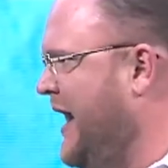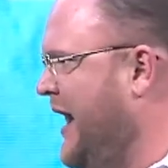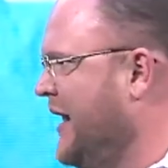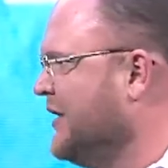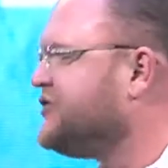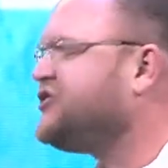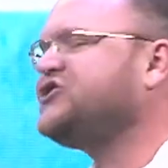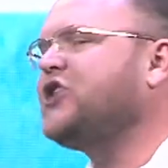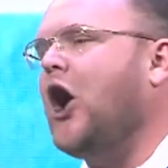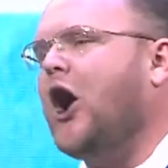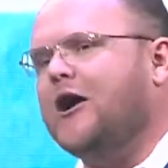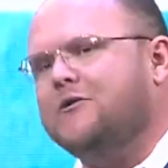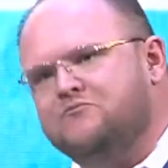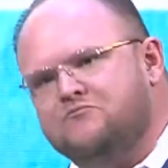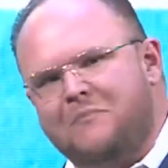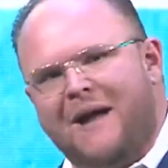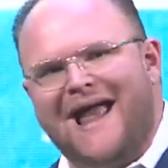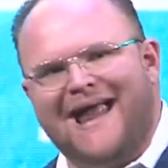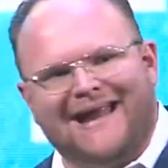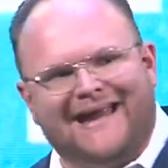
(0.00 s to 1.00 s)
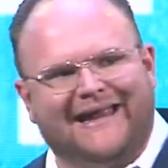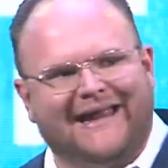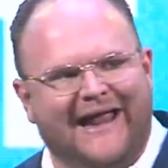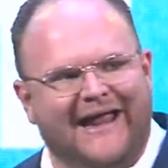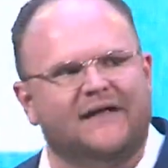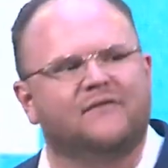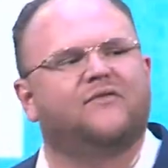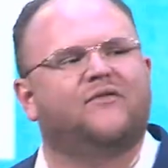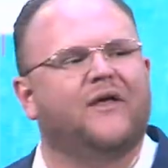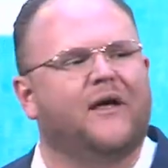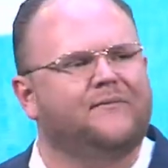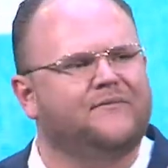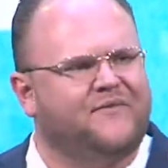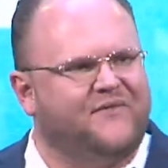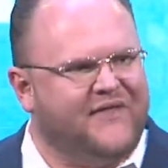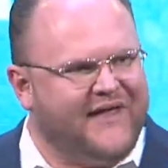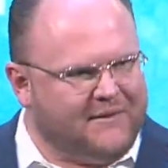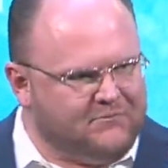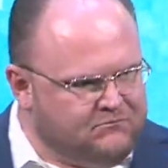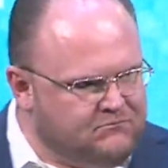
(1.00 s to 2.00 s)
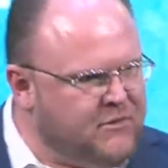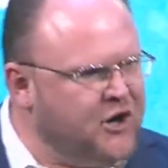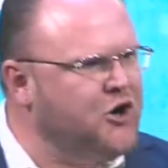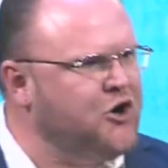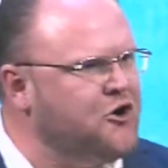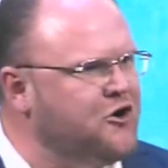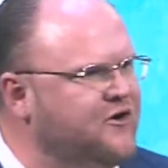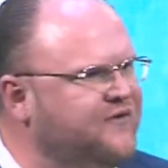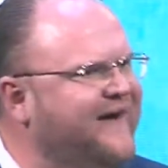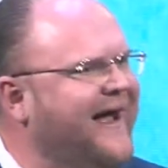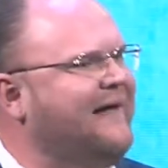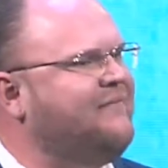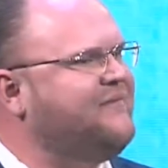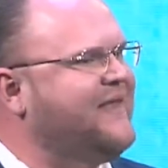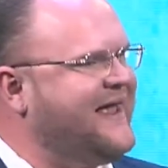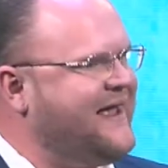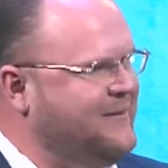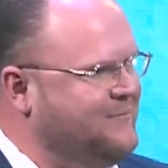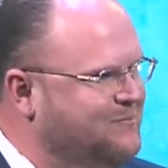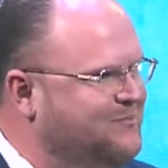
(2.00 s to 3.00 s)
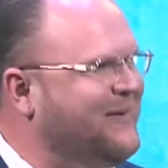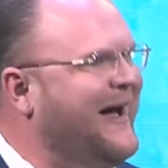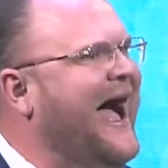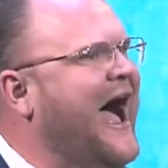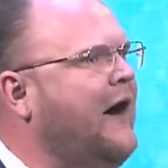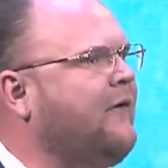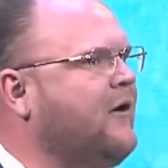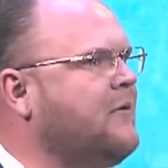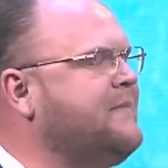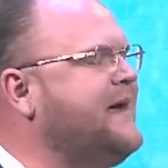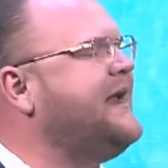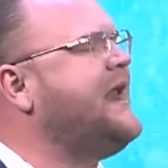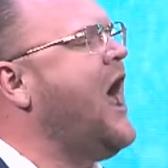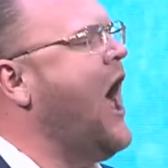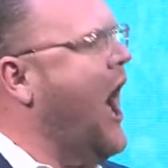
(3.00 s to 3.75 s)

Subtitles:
start making the move and the empowerment